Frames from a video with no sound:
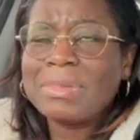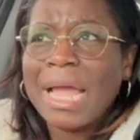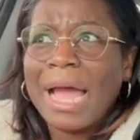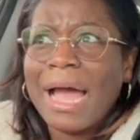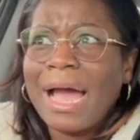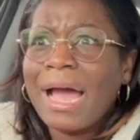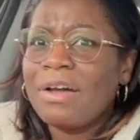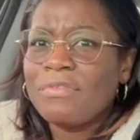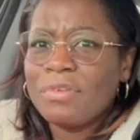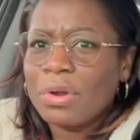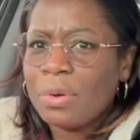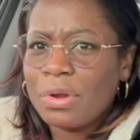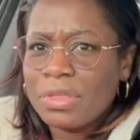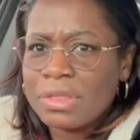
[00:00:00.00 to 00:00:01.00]
a half
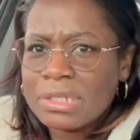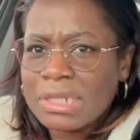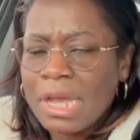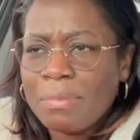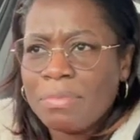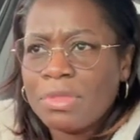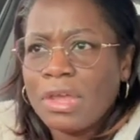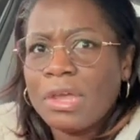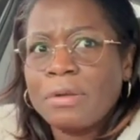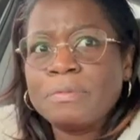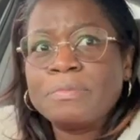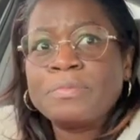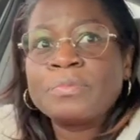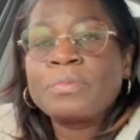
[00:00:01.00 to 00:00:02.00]
an hour type thing.
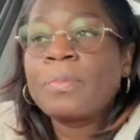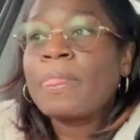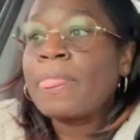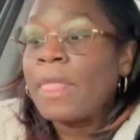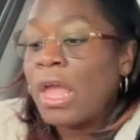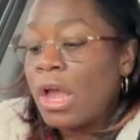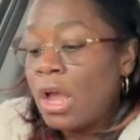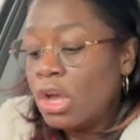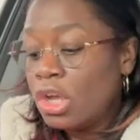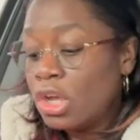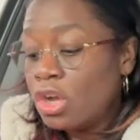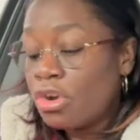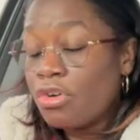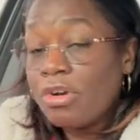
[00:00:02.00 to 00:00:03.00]

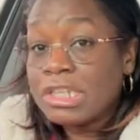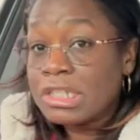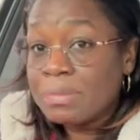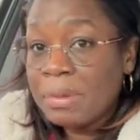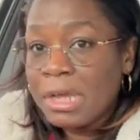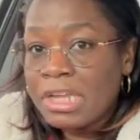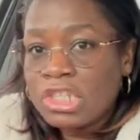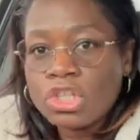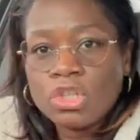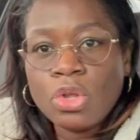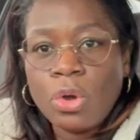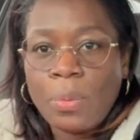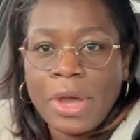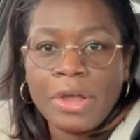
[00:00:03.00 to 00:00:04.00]
Christmas,
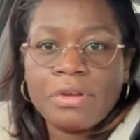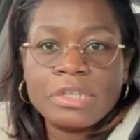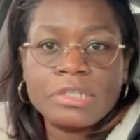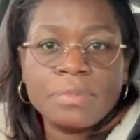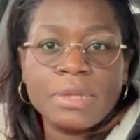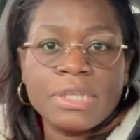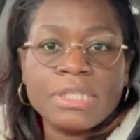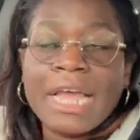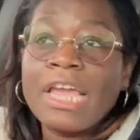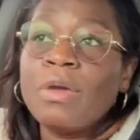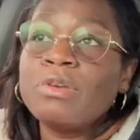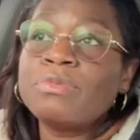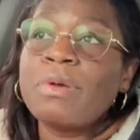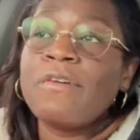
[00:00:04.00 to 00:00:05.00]
no white Christmas. Like
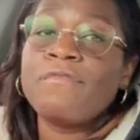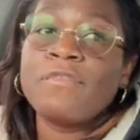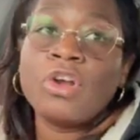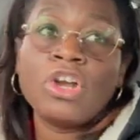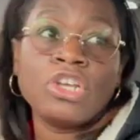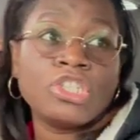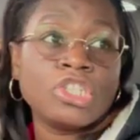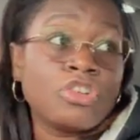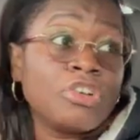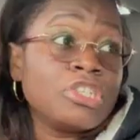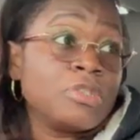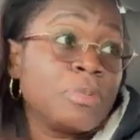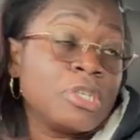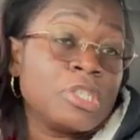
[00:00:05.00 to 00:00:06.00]
it was my first
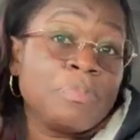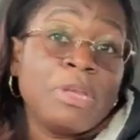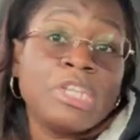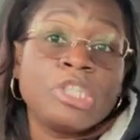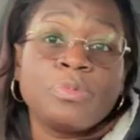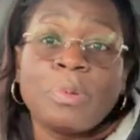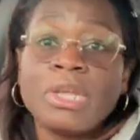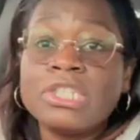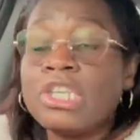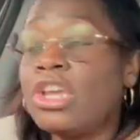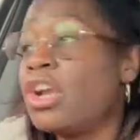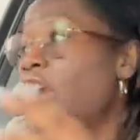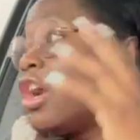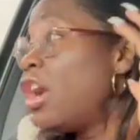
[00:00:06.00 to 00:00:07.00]
Christmas being spent
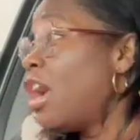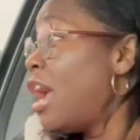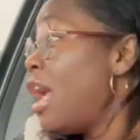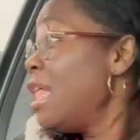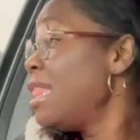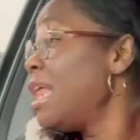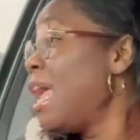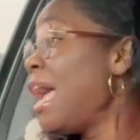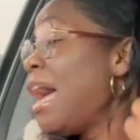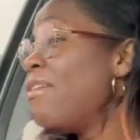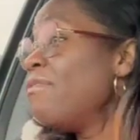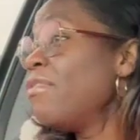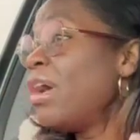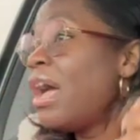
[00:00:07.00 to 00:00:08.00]
here that I
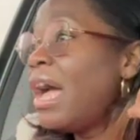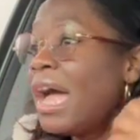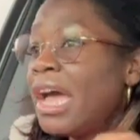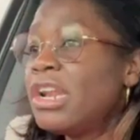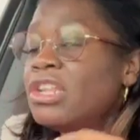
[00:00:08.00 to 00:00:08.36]
haven't had